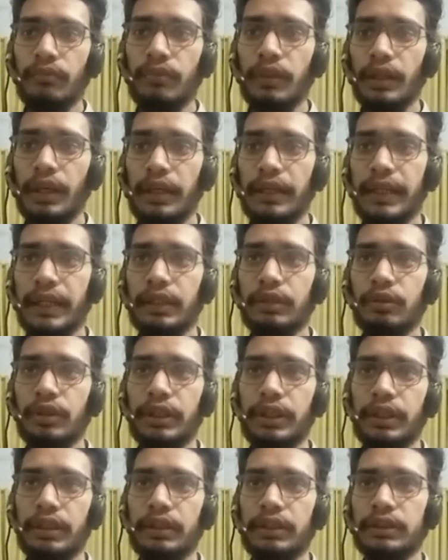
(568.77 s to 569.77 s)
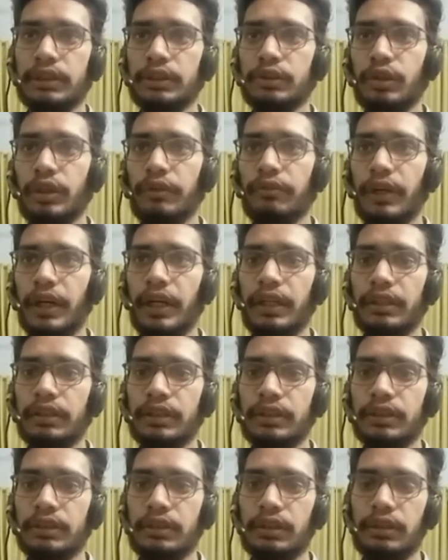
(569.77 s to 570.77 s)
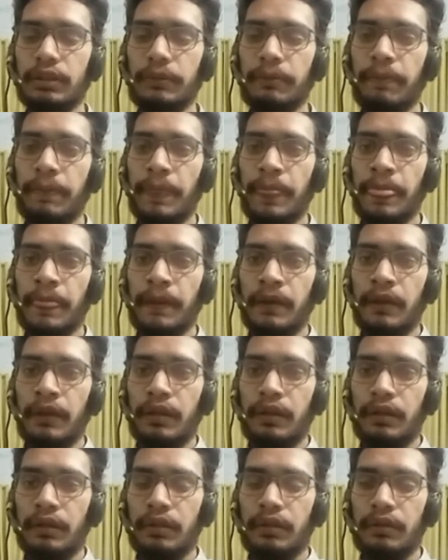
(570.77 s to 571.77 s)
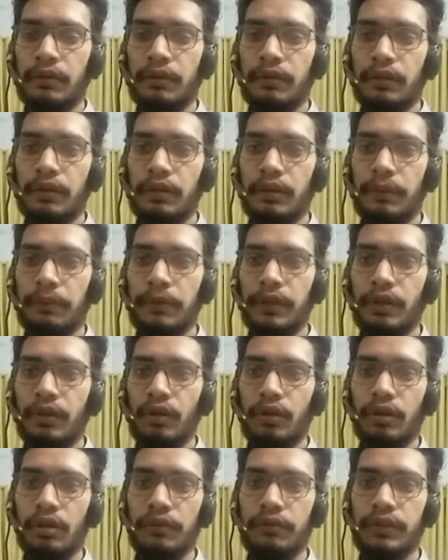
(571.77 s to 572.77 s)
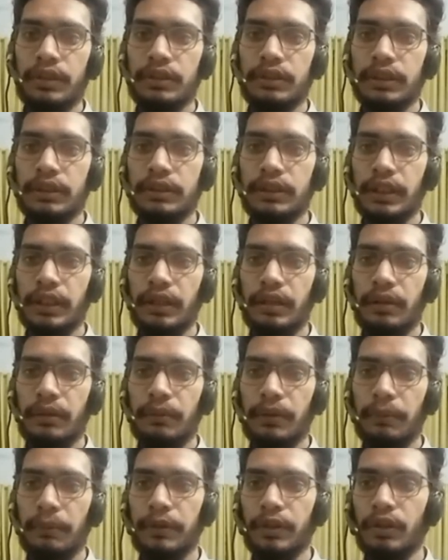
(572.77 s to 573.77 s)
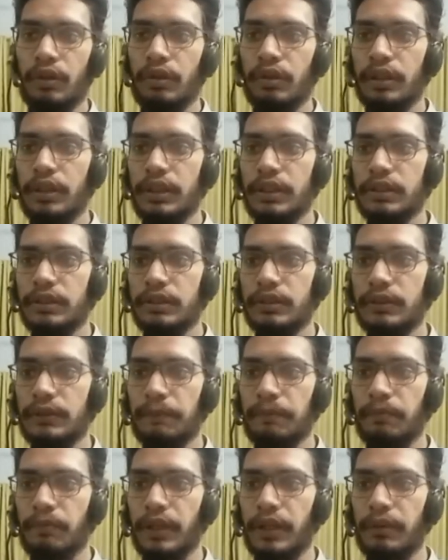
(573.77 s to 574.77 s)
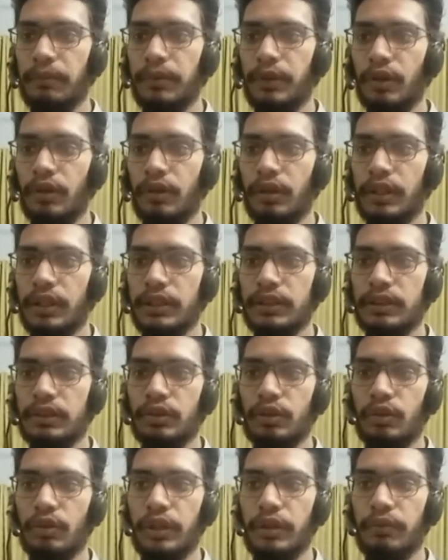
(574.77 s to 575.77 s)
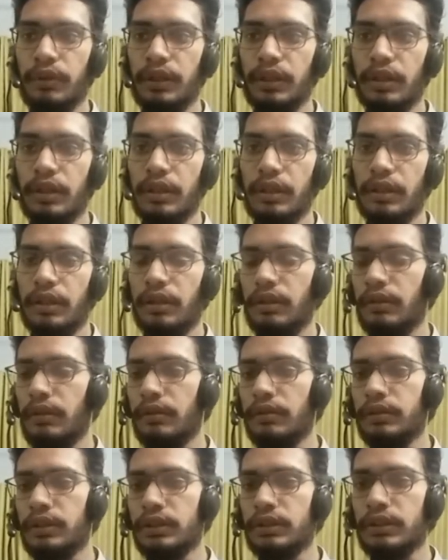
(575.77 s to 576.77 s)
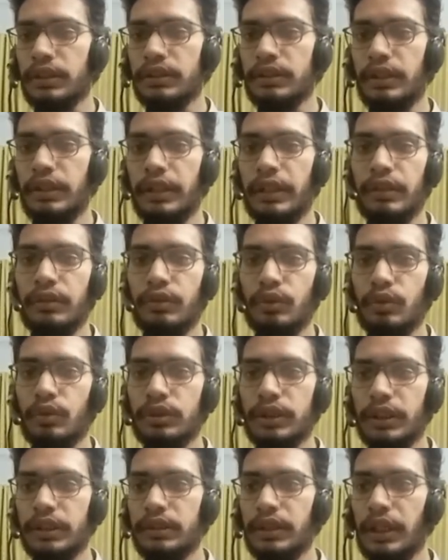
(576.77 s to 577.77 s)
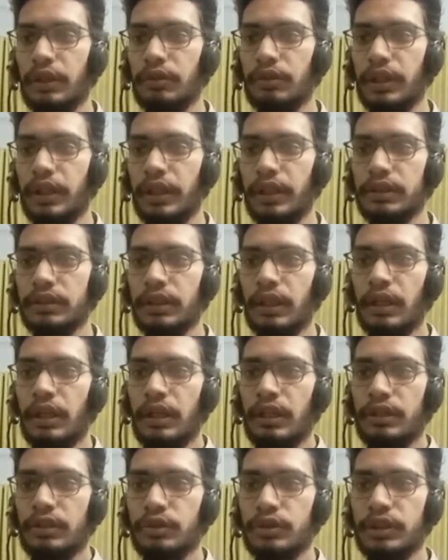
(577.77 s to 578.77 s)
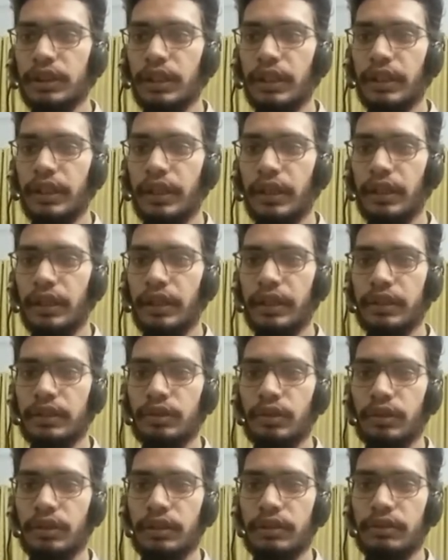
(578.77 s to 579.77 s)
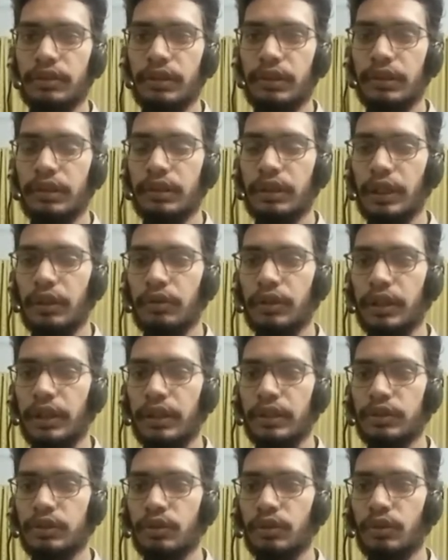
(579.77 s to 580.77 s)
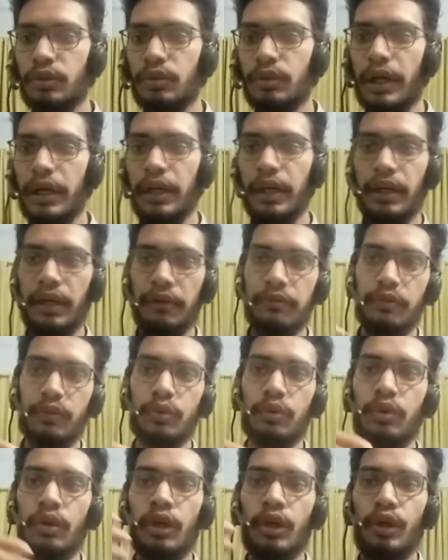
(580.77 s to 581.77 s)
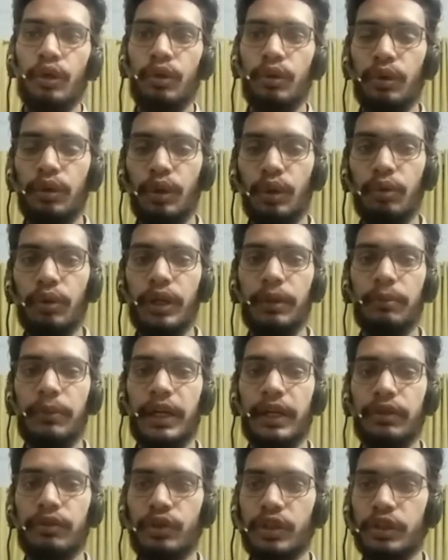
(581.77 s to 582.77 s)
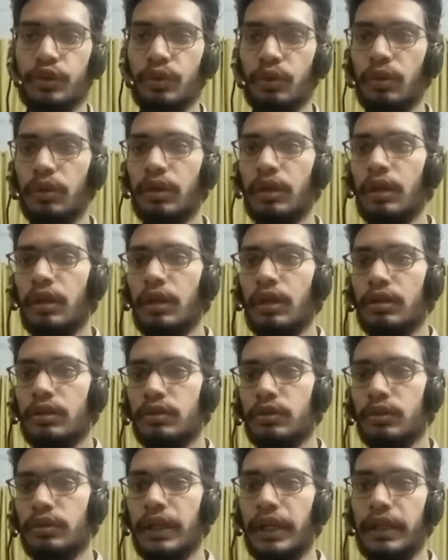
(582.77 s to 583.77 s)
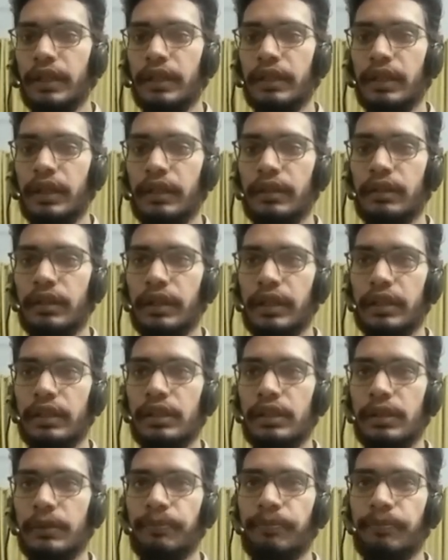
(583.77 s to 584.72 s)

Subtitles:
calculating these things. So if I just appear all of these things that are beyond this and beyond this, so it will just considering those as the outliers. So till here it is not considering the outlier. So I have to lower my threshold so that it can correctly